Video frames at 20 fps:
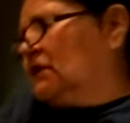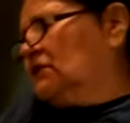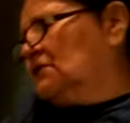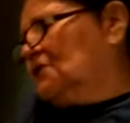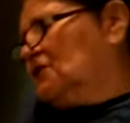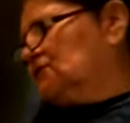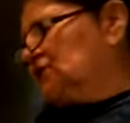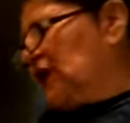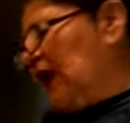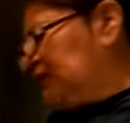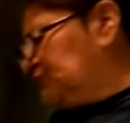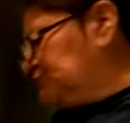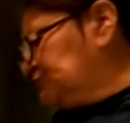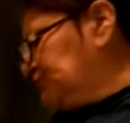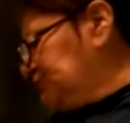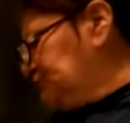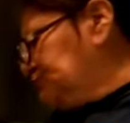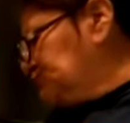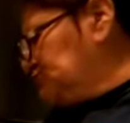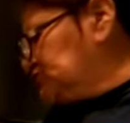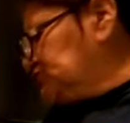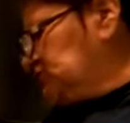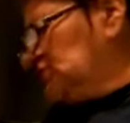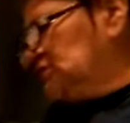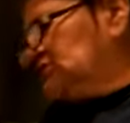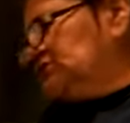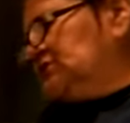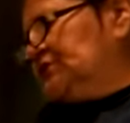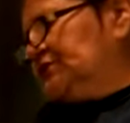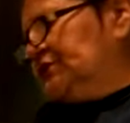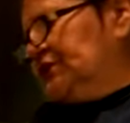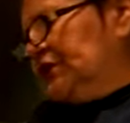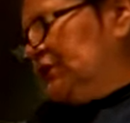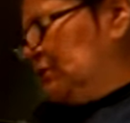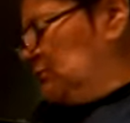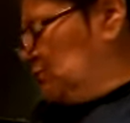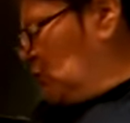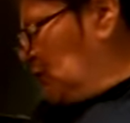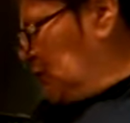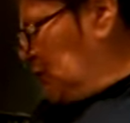you know a lot of people don't learn
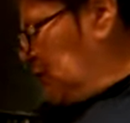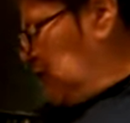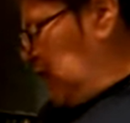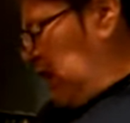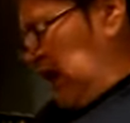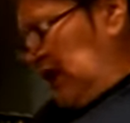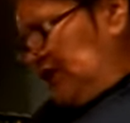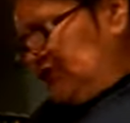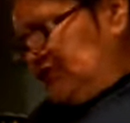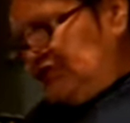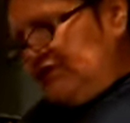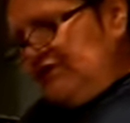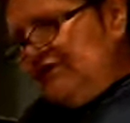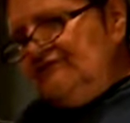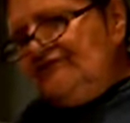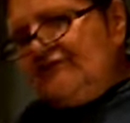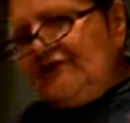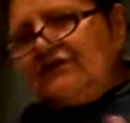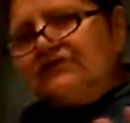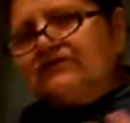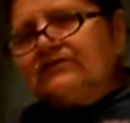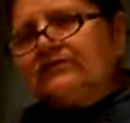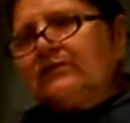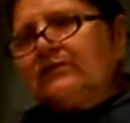anymore. She even